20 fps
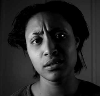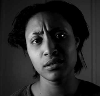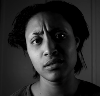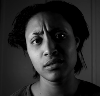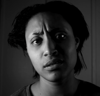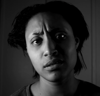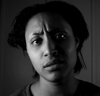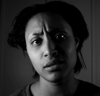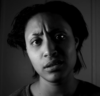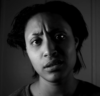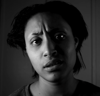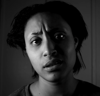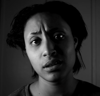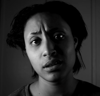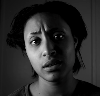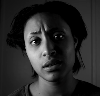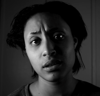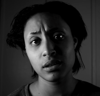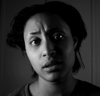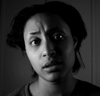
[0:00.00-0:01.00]

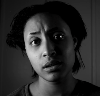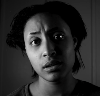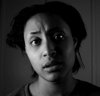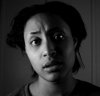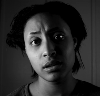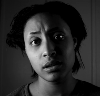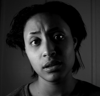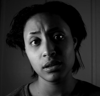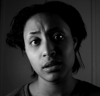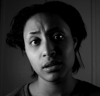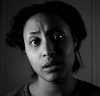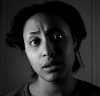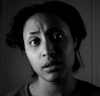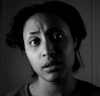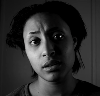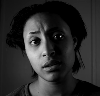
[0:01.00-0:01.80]
No one is speaking in this clip.